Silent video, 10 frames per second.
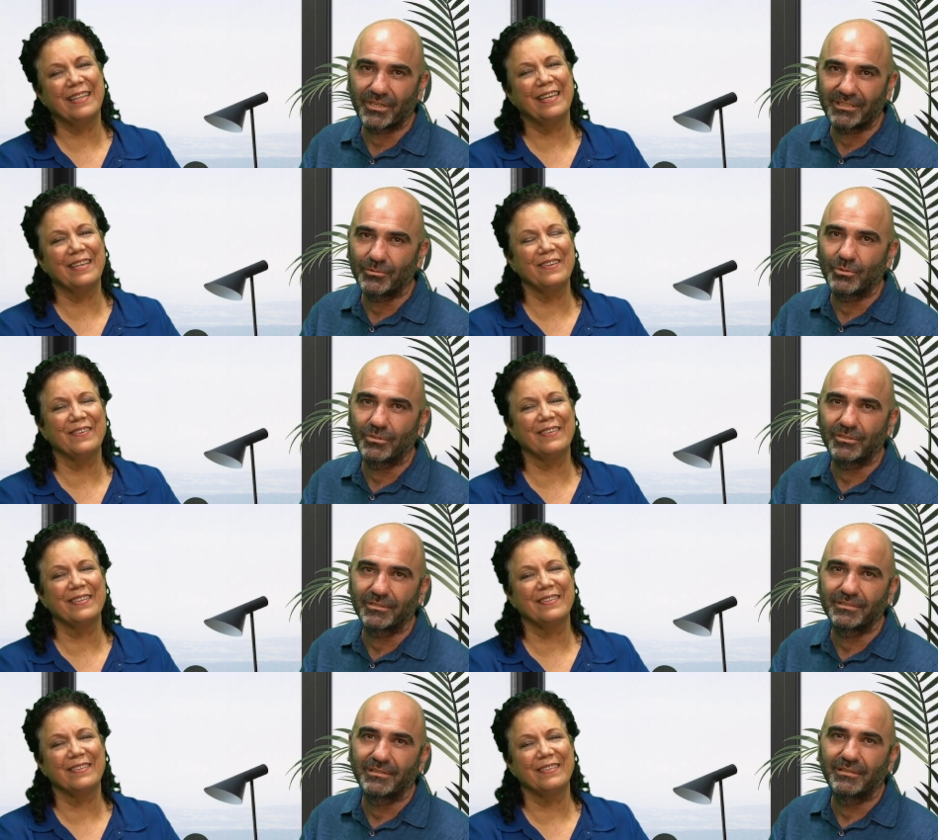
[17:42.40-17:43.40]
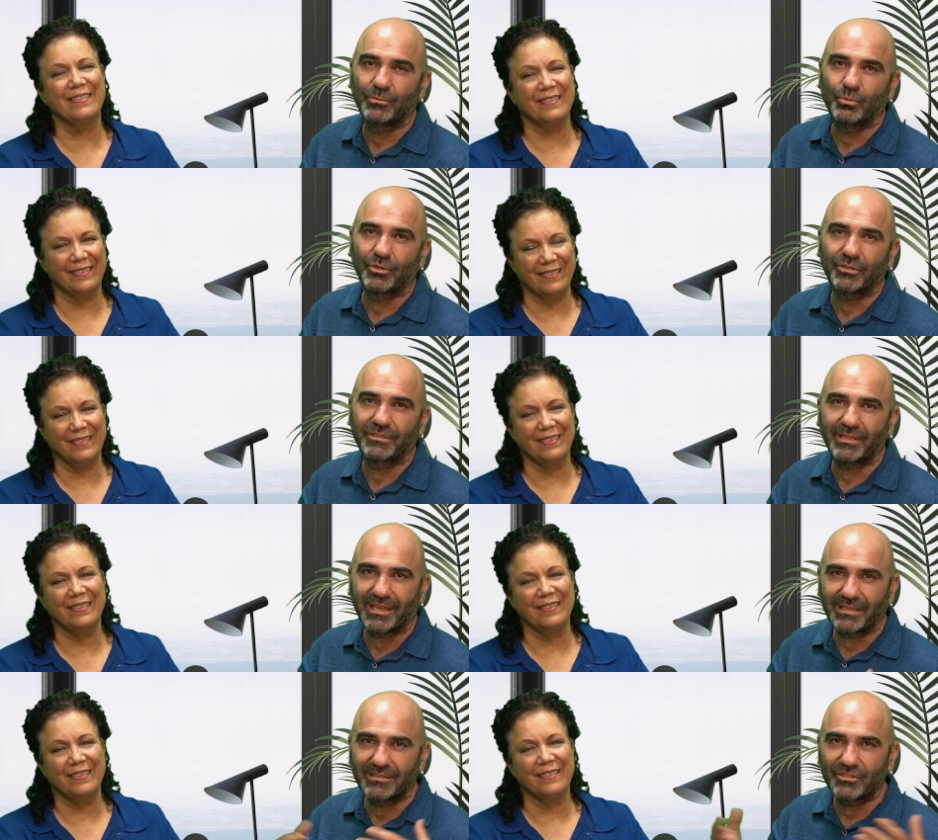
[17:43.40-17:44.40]
Speaker 1: thank the you. world, the word,
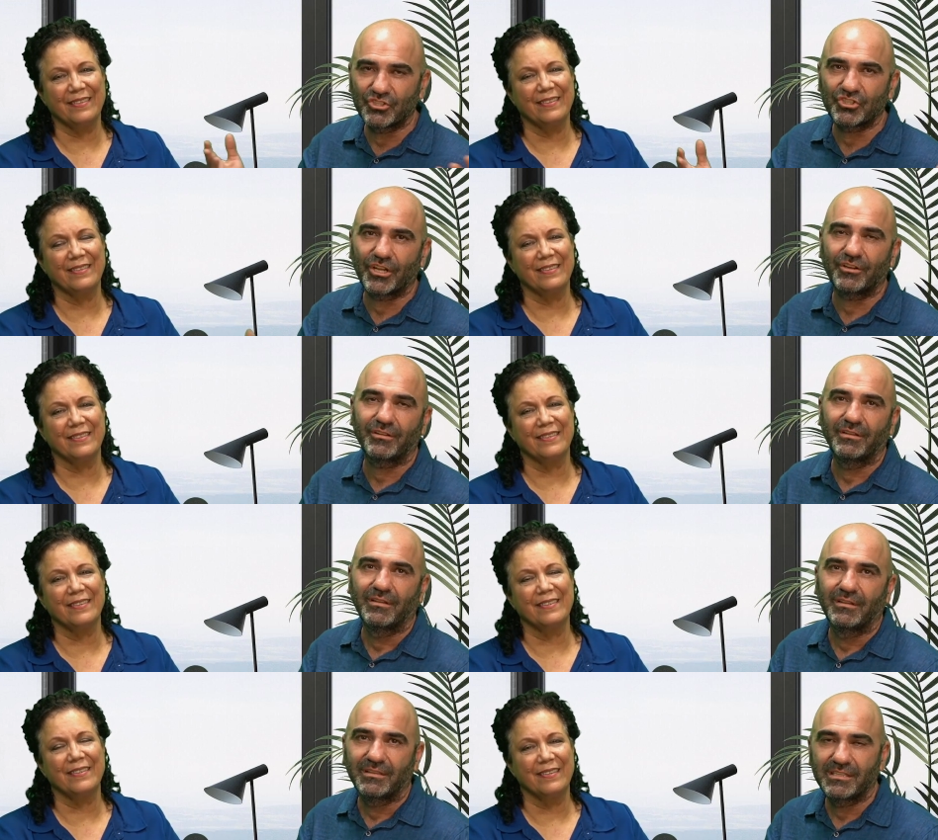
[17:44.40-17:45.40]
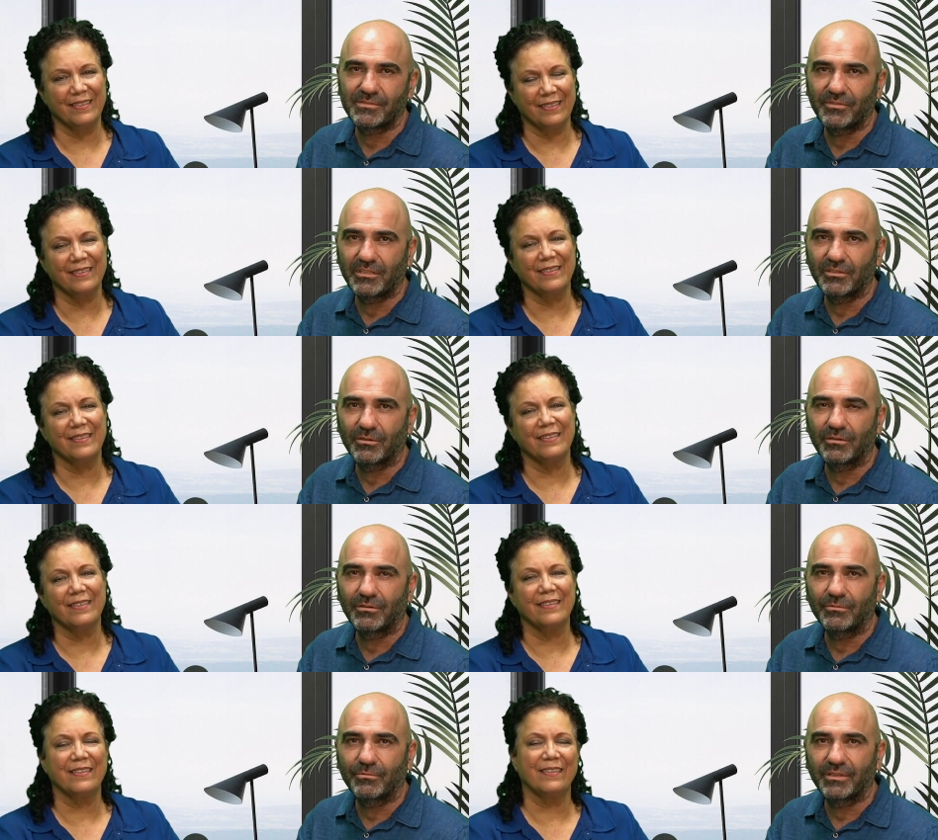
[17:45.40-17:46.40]
and share this video
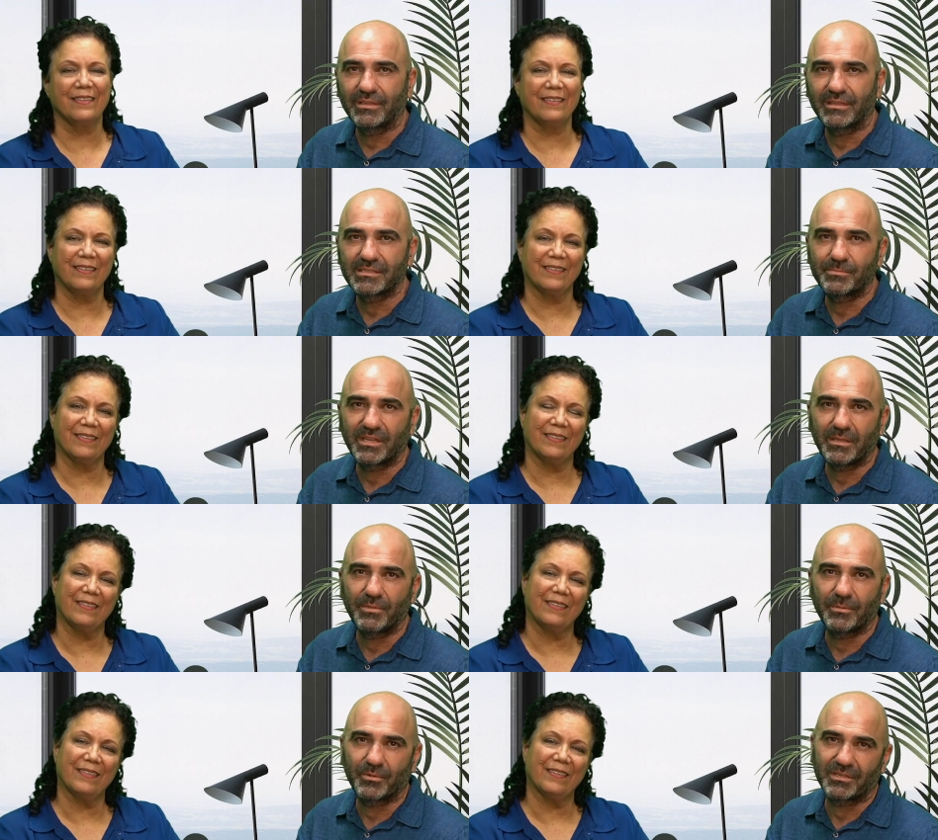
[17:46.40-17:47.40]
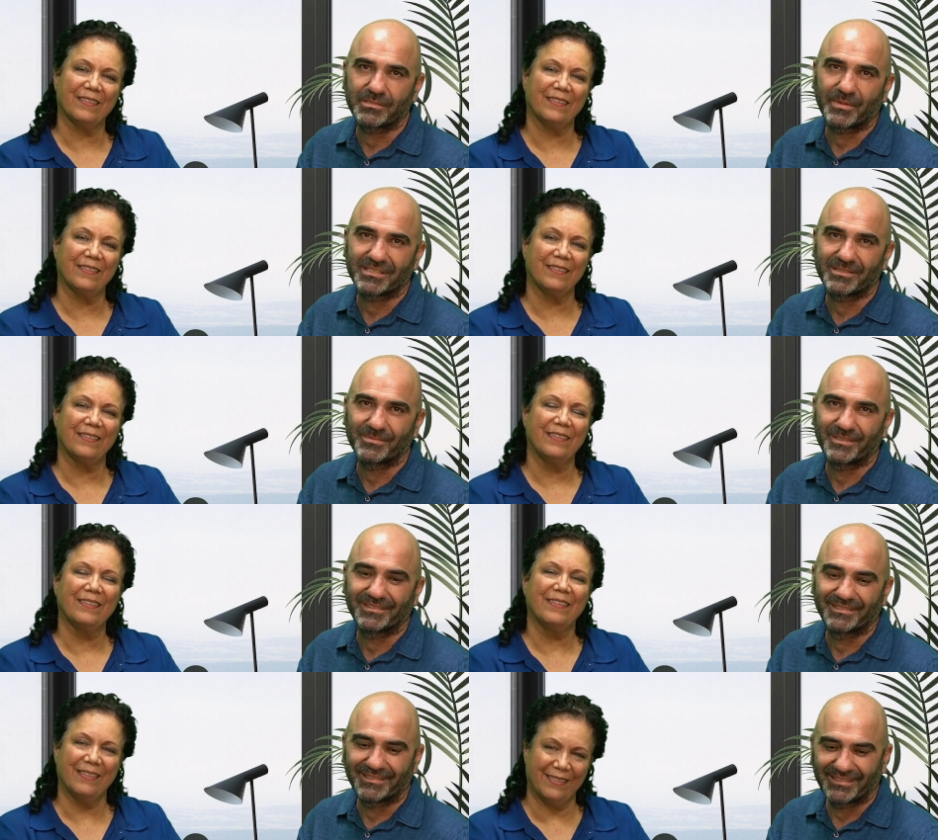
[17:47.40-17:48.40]
with as many people as possible.
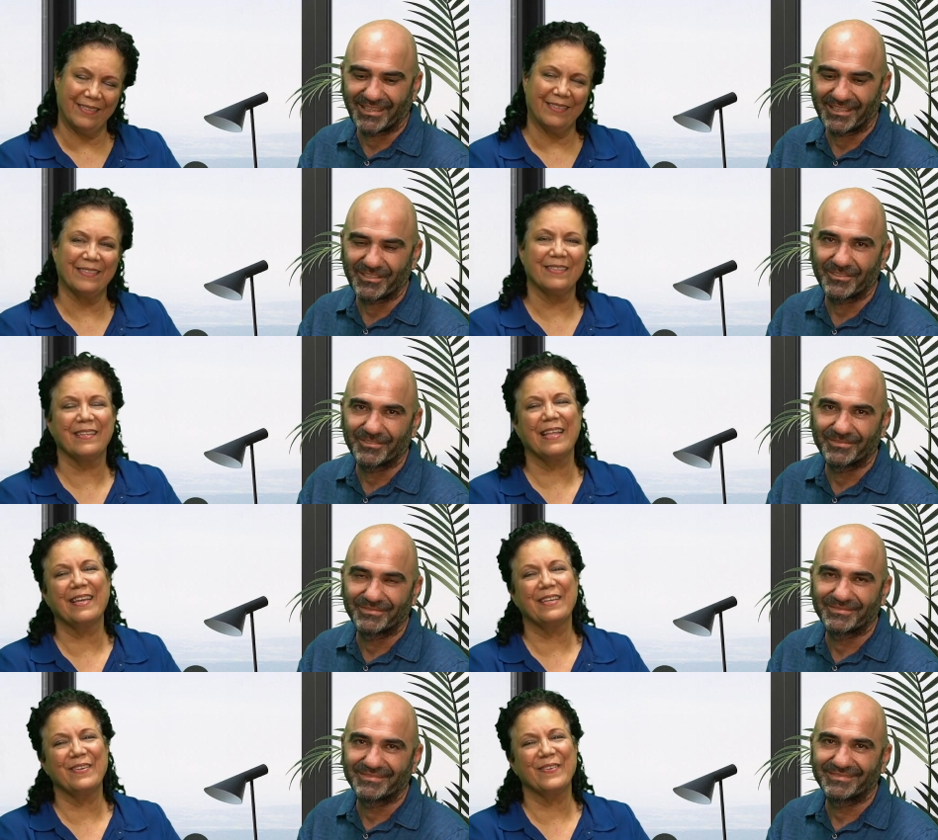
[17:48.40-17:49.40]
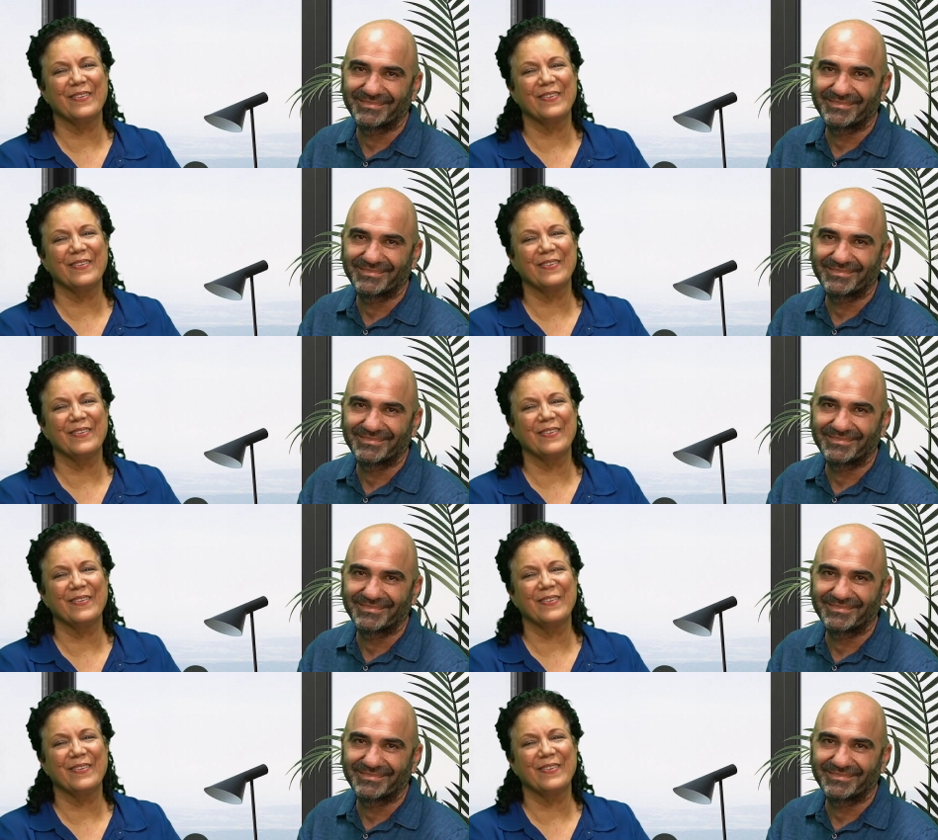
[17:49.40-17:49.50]
Thank you. Thank you.